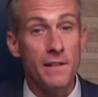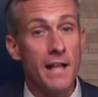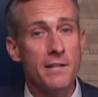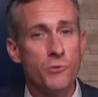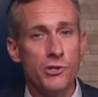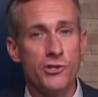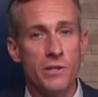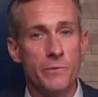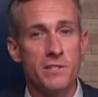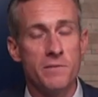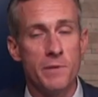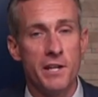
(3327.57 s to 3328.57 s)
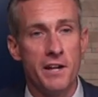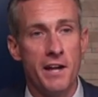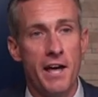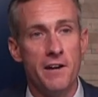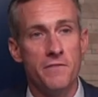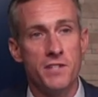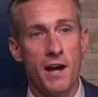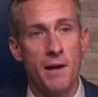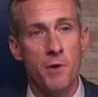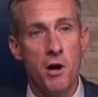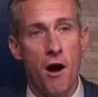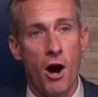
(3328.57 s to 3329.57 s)
And the last question that was submitted ahead of
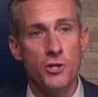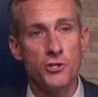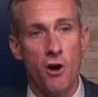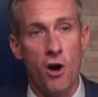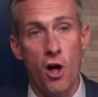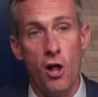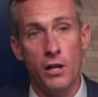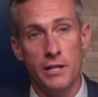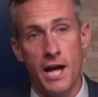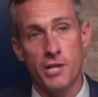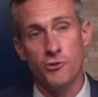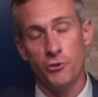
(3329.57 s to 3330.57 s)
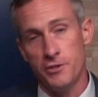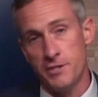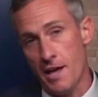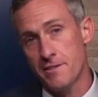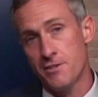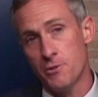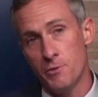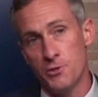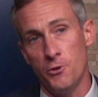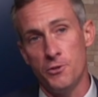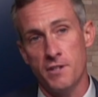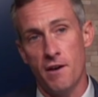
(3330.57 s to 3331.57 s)
time, aren't all natural deaths the
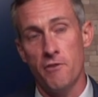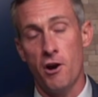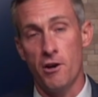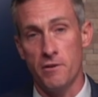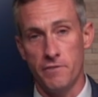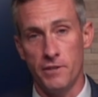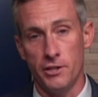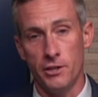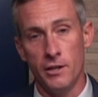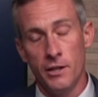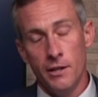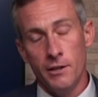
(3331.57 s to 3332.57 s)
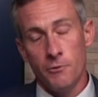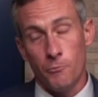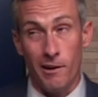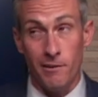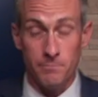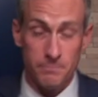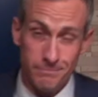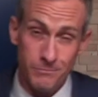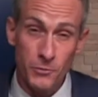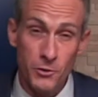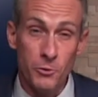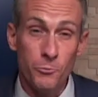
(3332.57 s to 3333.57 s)
result of heart failure? Well,
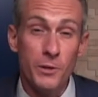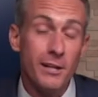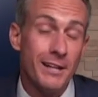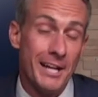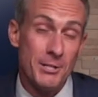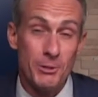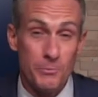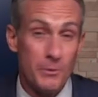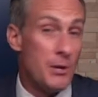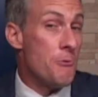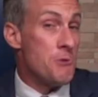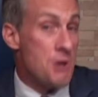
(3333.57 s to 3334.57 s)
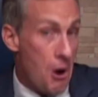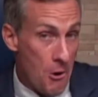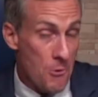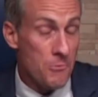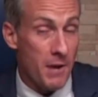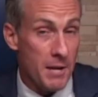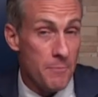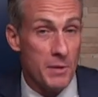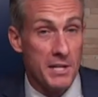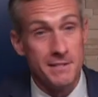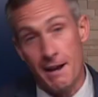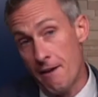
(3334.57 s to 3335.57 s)
the real answer is we don't know, right?
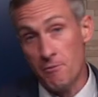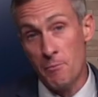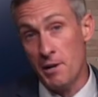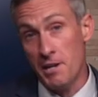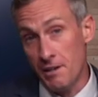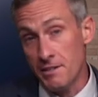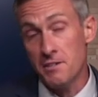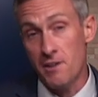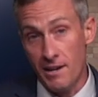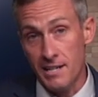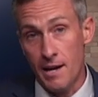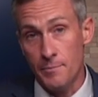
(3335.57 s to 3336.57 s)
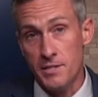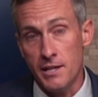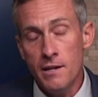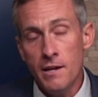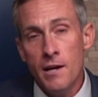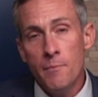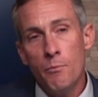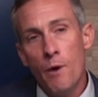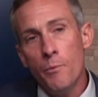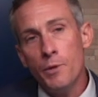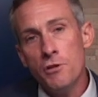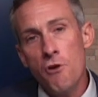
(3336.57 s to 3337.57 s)
Because not everybody gets an autopsy. But
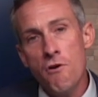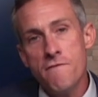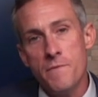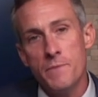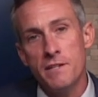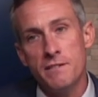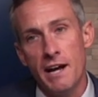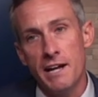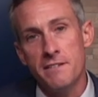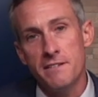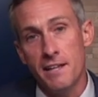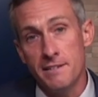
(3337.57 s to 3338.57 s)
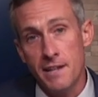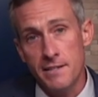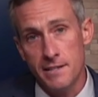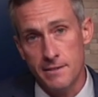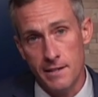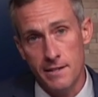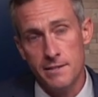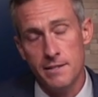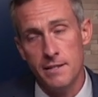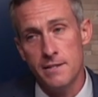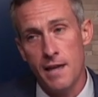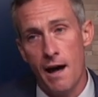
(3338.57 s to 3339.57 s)
what we know from the science that does
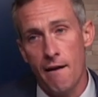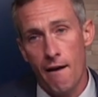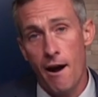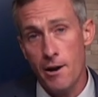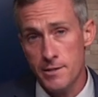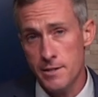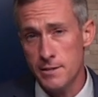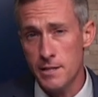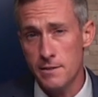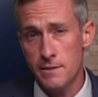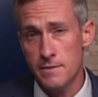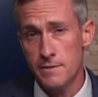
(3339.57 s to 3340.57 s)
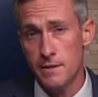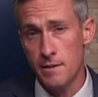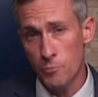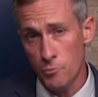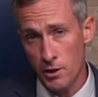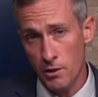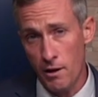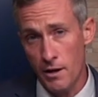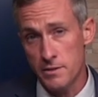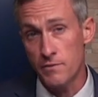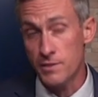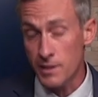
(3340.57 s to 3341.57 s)
exist is that heart disease is the number one
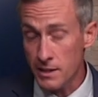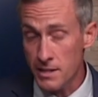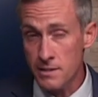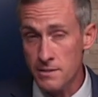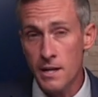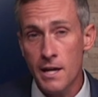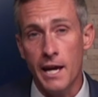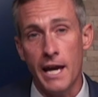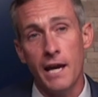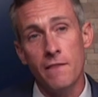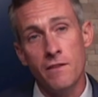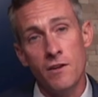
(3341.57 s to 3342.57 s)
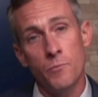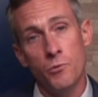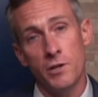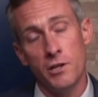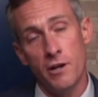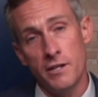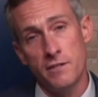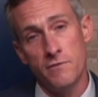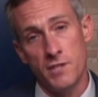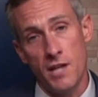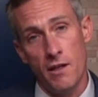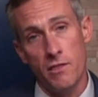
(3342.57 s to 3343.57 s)
cause of sickness and the number one
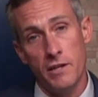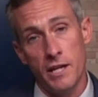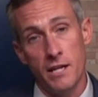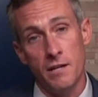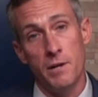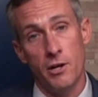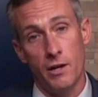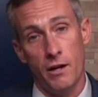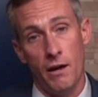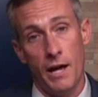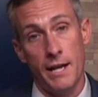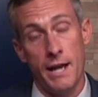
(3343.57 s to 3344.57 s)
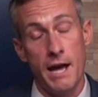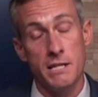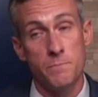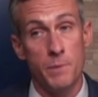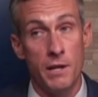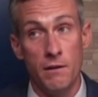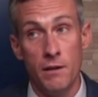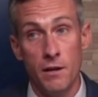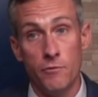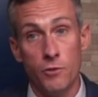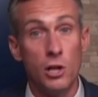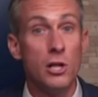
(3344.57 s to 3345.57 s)
cause of death in America and has been
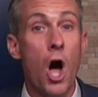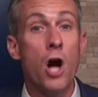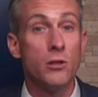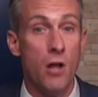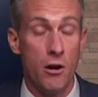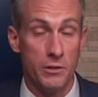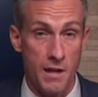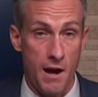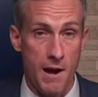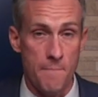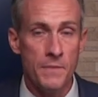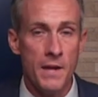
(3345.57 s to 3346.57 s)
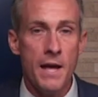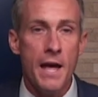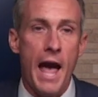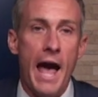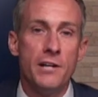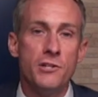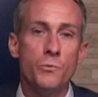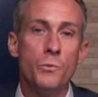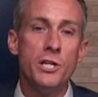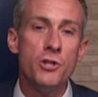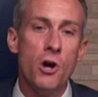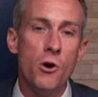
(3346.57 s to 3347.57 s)
for a long, long time. And
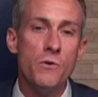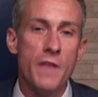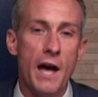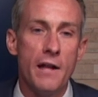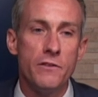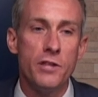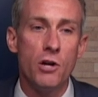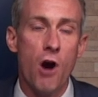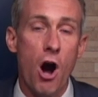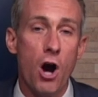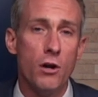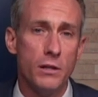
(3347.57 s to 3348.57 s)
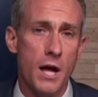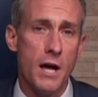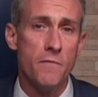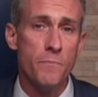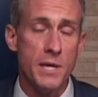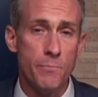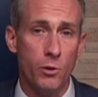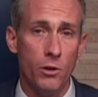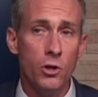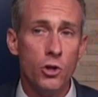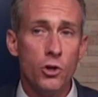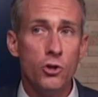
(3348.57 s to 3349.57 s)
we know that there are a lot of
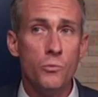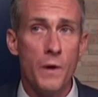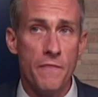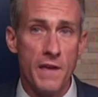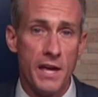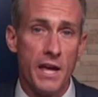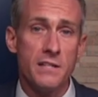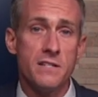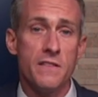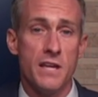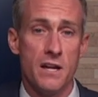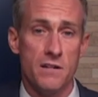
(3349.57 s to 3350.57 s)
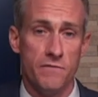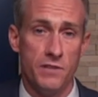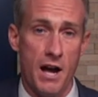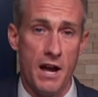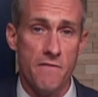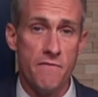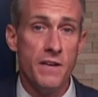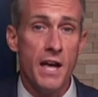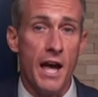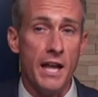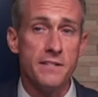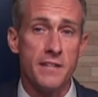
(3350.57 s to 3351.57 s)
people who, when they get to the end of life
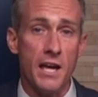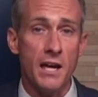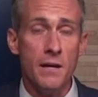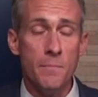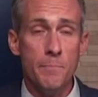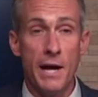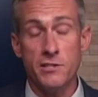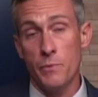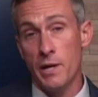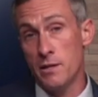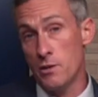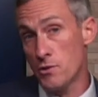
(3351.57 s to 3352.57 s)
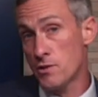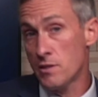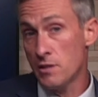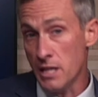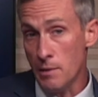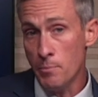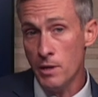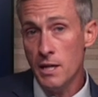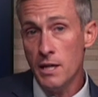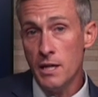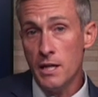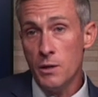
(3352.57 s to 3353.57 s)
and say, pass away in their sleep,
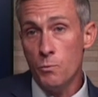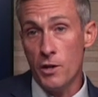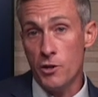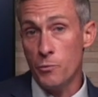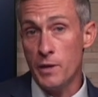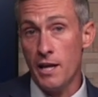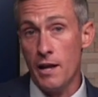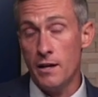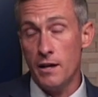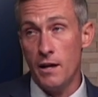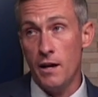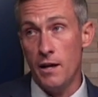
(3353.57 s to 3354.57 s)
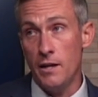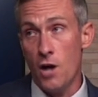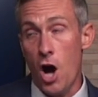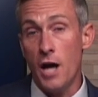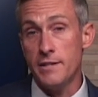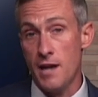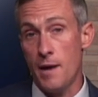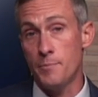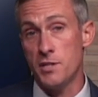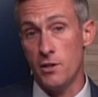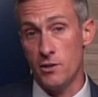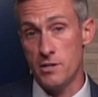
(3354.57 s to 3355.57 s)
whether we get an
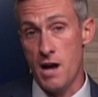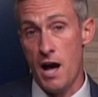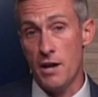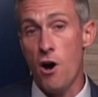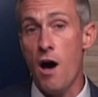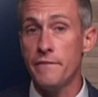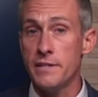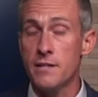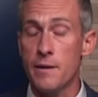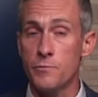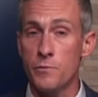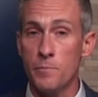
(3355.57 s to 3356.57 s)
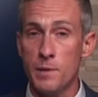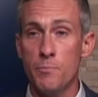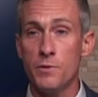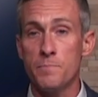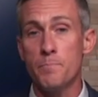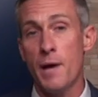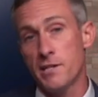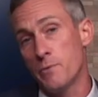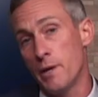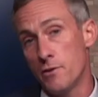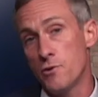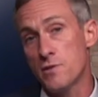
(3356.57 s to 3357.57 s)
autopsy or not, oftentimes when people
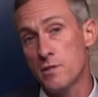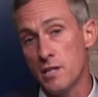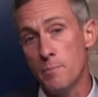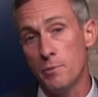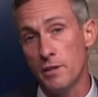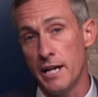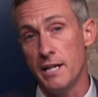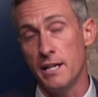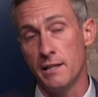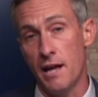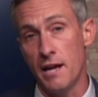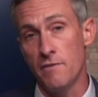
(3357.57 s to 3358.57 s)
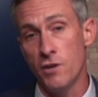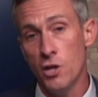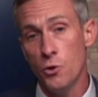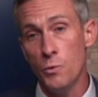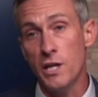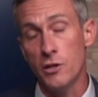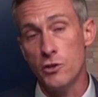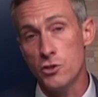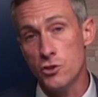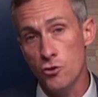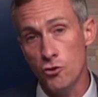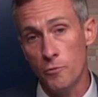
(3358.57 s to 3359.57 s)
pass away in their sleep late in life, we can
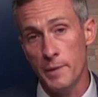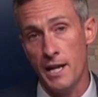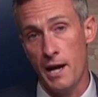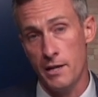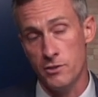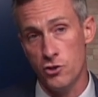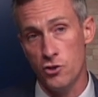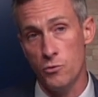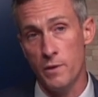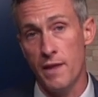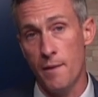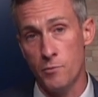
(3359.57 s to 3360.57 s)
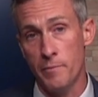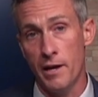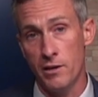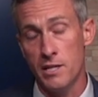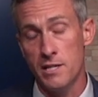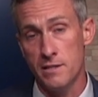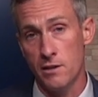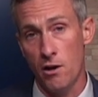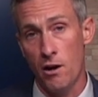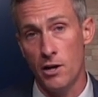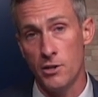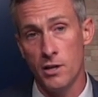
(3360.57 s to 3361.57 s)
assume it has to do with abnormalities
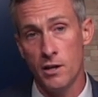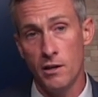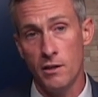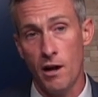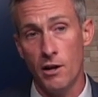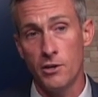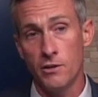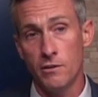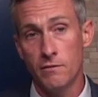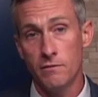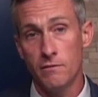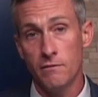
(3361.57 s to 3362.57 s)
in the heart. The heart